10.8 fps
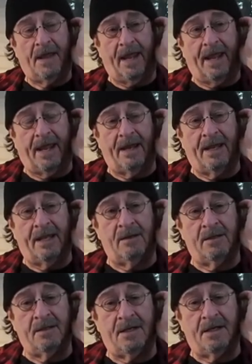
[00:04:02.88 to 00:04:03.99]

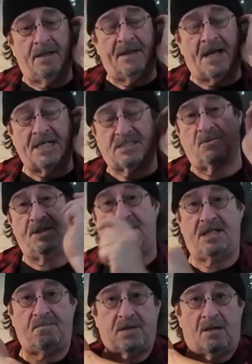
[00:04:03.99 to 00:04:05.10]
and uh, then I still need
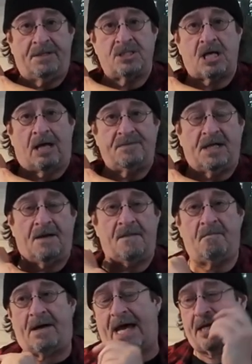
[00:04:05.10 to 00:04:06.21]
the plumbing job done in the
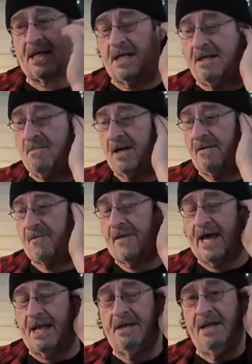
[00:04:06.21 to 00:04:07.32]
back, and I need money for
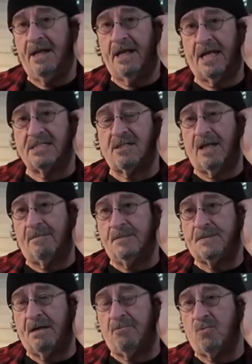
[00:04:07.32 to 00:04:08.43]
that, and I still haven't
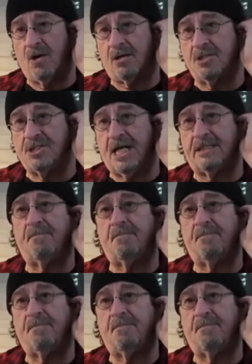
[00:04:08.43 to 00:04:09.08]
found workers yet.